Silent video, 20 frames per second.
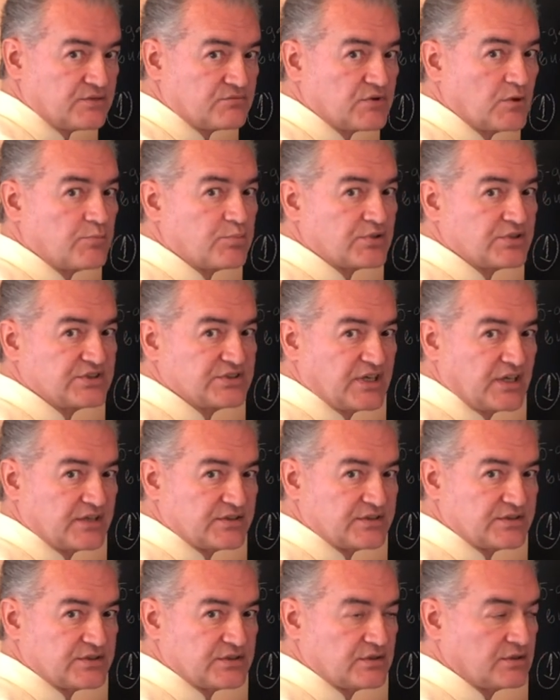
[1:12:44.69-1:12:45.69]

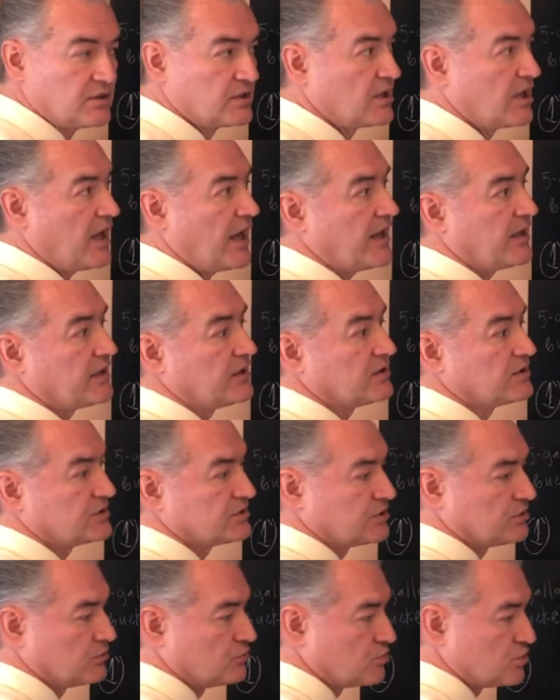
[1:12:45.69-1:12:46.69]
represents a
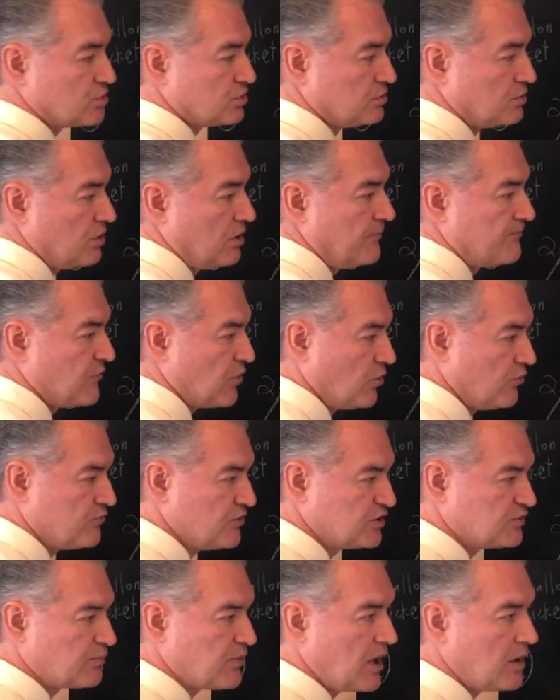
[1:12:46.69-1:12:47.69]
solution of
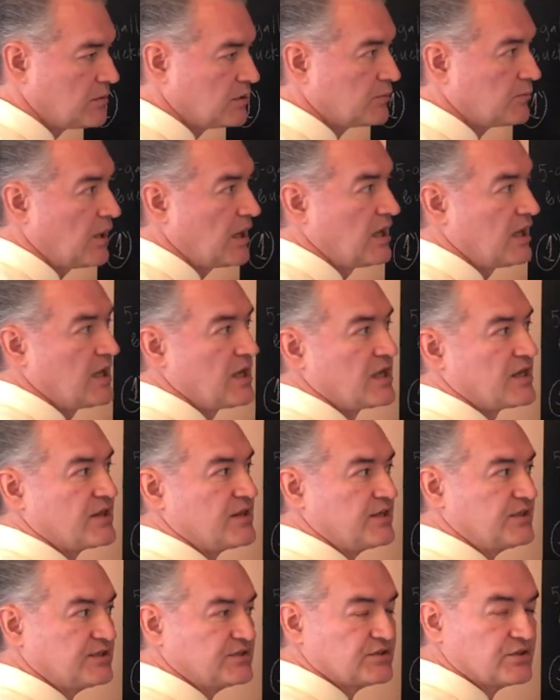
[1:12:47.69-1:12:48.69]
this problem.
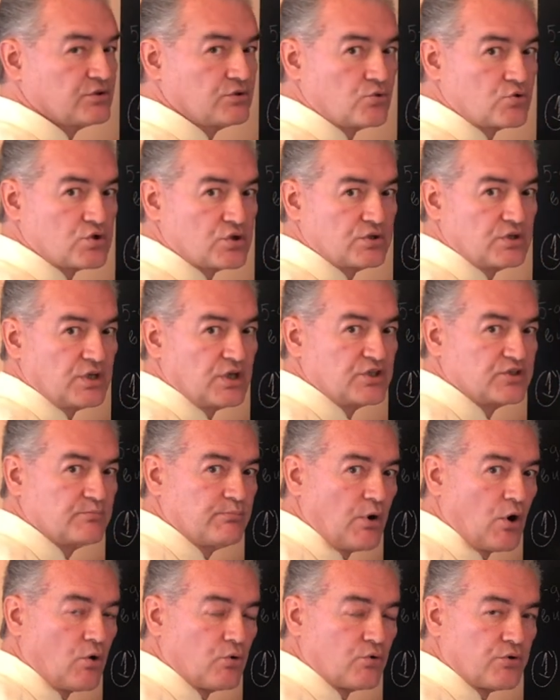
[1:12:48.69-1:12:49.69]
This solution is
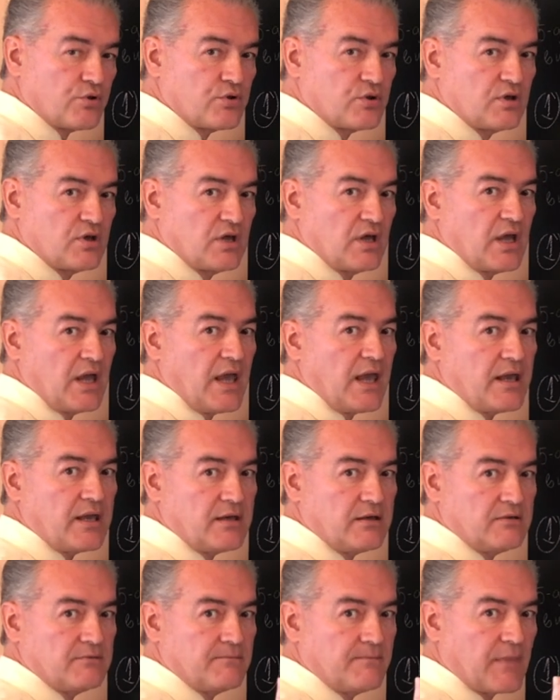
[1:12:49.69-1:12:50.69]
both
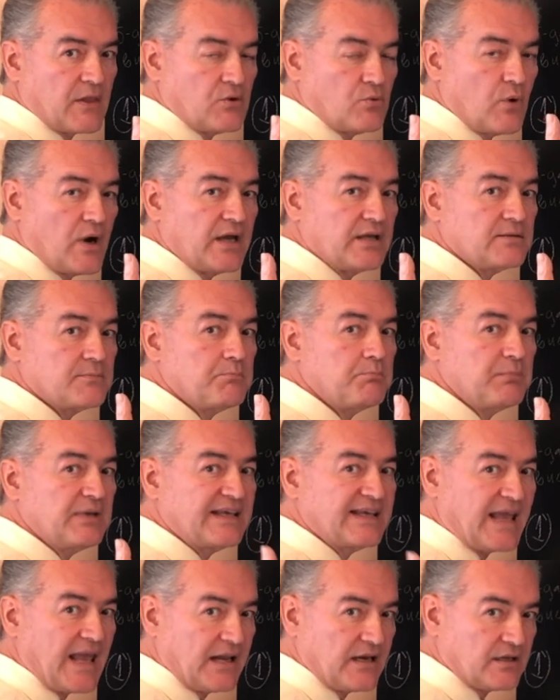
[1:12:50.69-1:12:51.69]
a quite
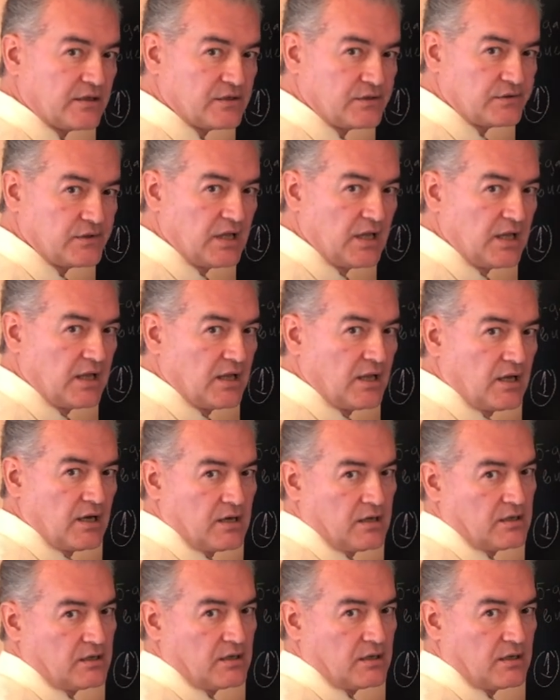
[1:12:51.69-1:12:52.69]
mechanical.
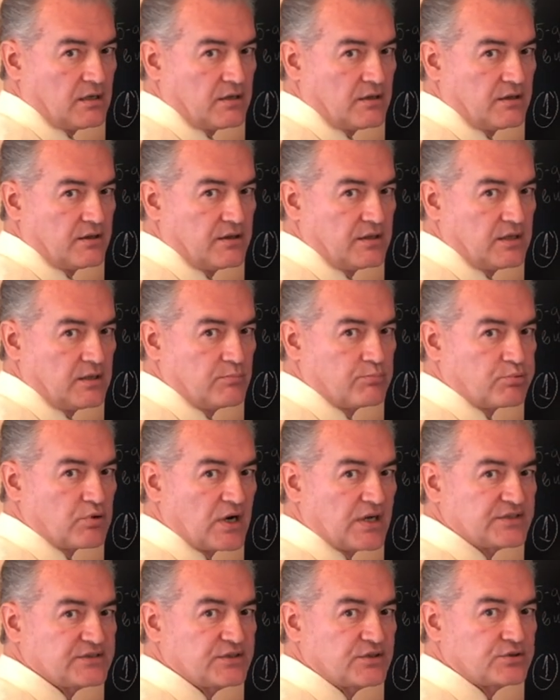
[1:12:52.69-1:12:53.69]
The
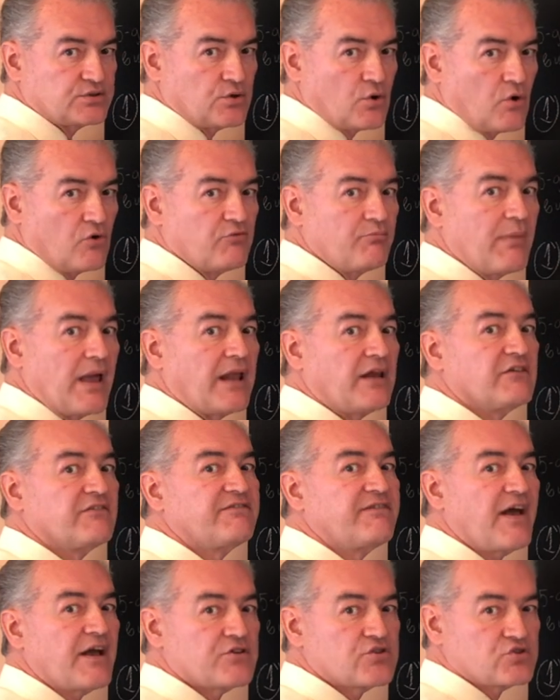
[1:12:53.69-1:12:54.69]
process of
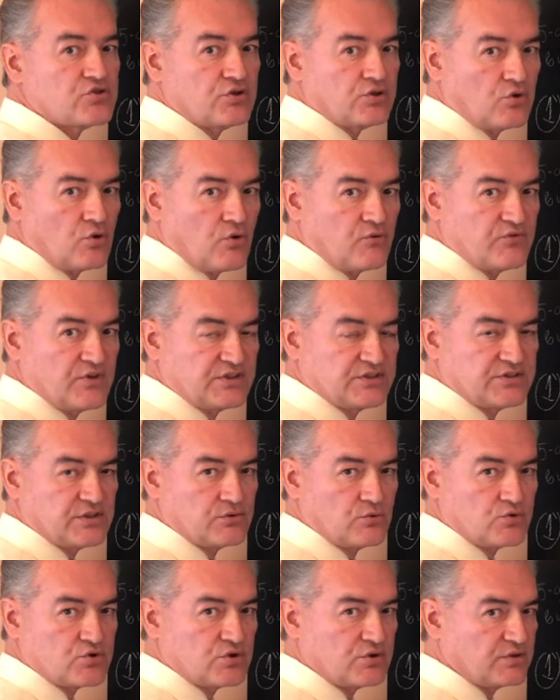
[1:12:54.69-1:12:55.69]
manufacturing of the
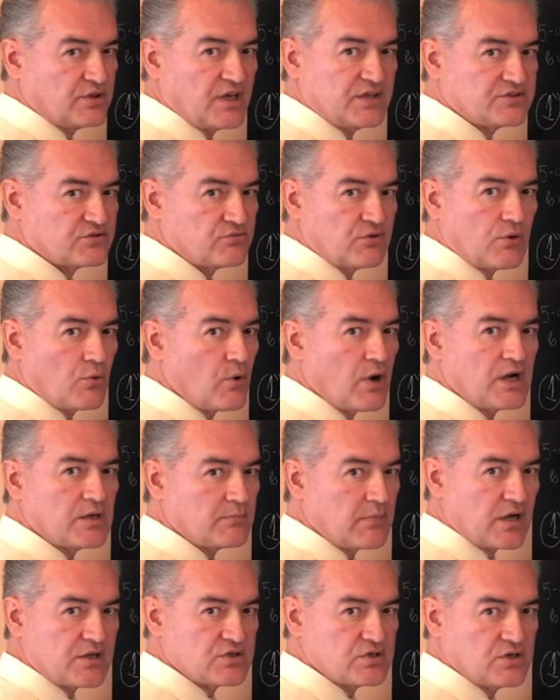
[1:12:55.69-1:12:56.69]
solution doesn't require
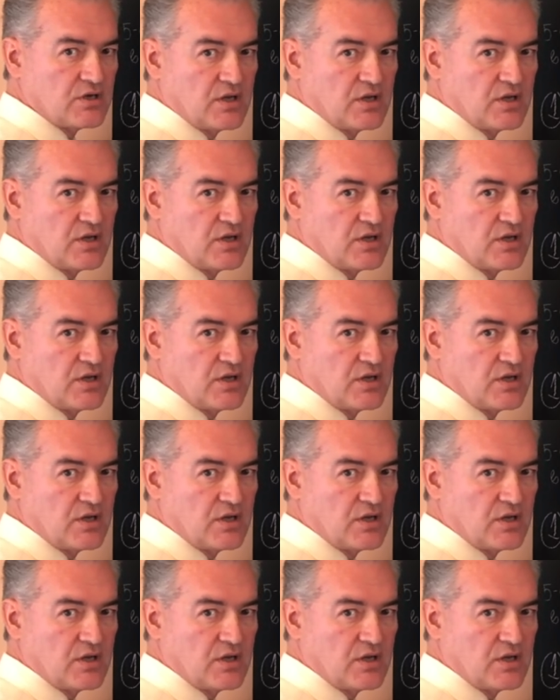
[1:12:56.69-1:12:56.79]
much